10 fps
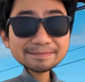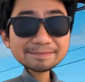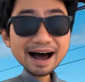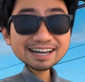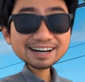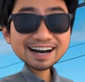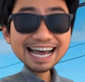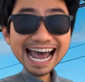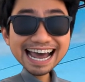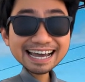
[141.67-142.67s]
Baler
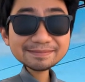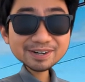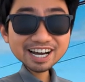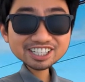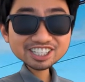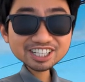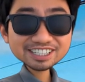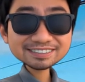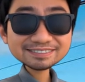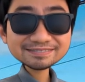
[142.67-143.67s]
Hanging Bridge,
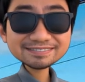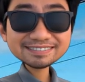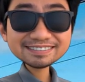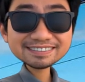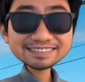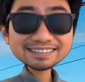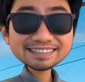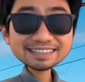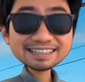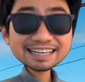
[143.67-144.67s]

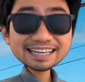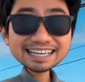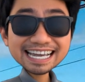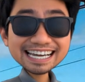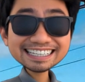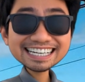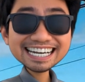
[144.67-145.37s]
likely